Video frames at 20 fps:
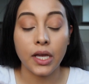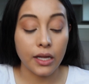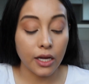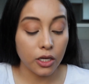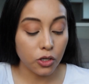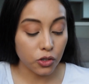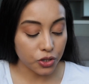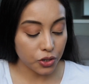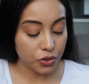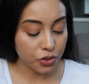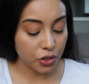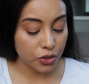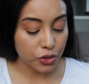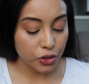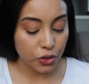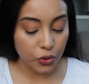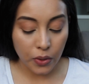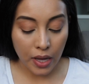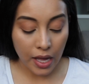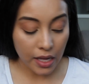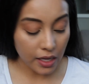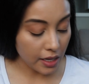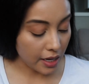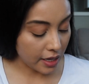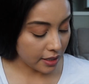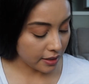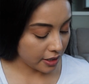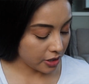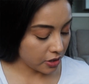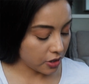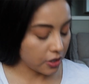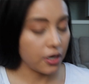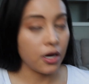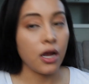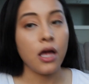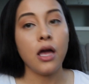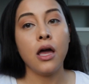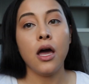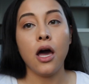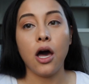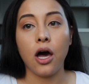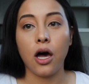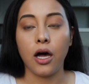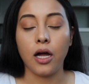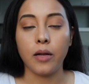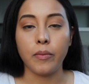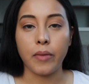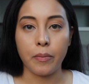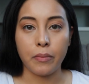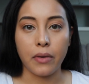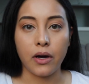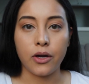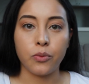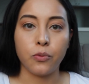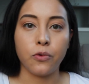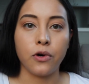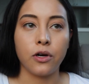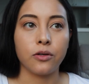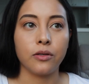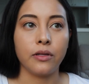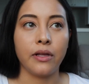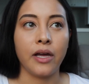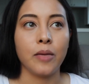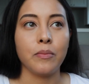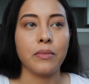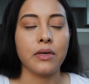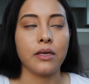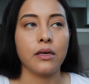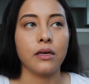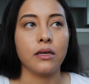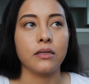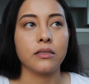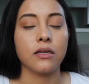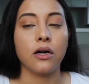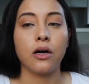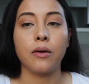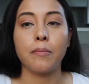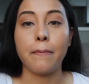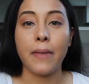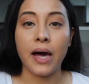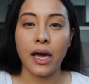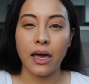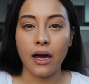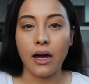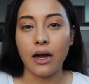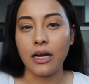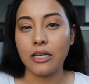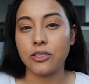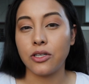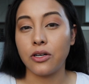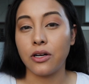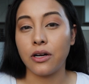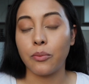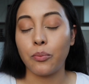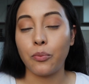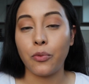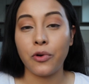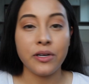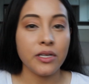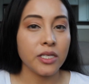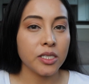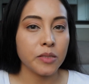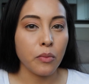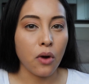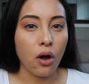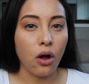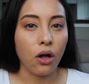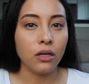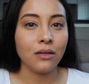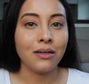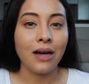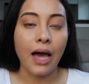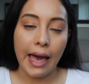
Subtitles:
And I also don't do any eyeliner on my bottom waterline because my eyes are pretty small,